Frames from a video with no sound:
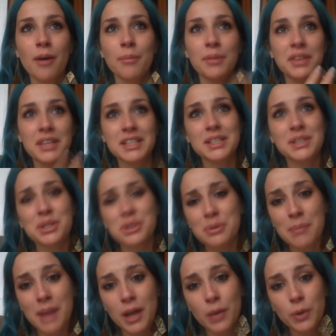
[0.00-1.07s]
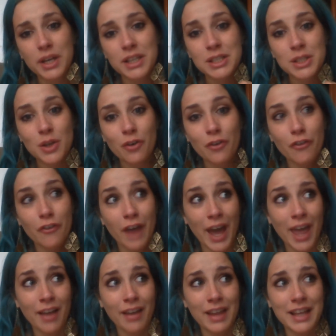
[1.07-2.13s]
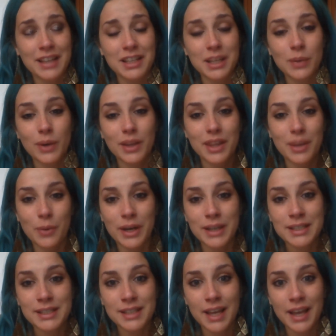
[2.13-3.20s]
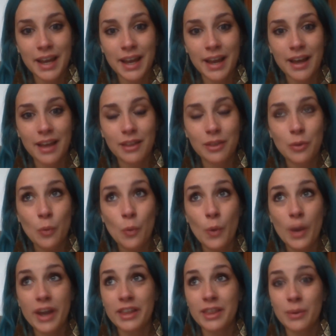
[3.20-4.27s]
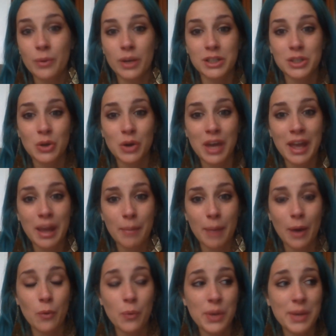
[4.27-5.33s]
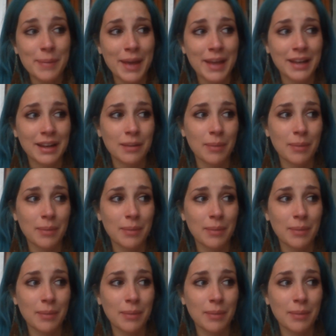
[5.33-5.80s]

But these two men were so violent in what they were saying and the way they were talking about women